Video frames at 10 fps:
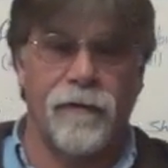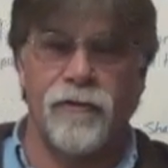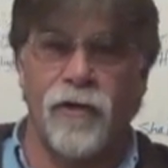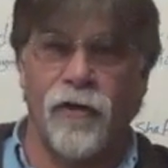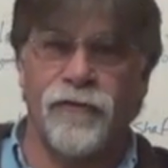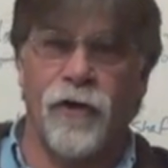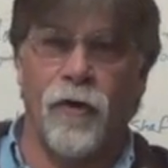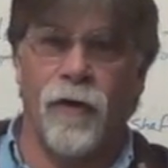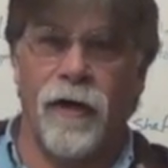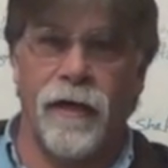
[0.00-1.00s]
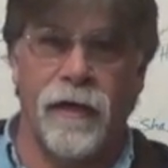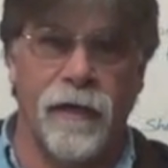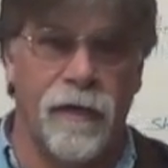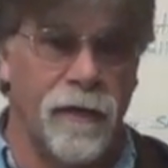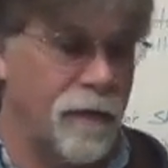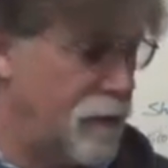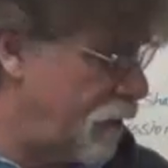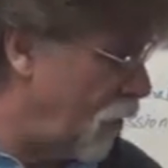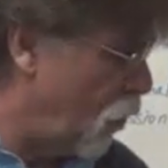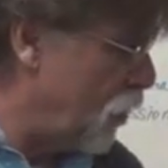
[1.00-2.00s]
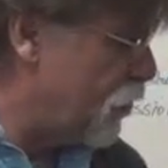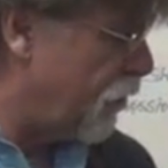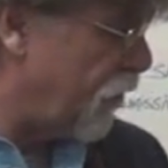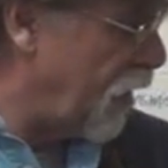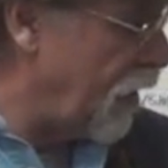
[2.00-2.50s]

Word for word: There's also a Woodruff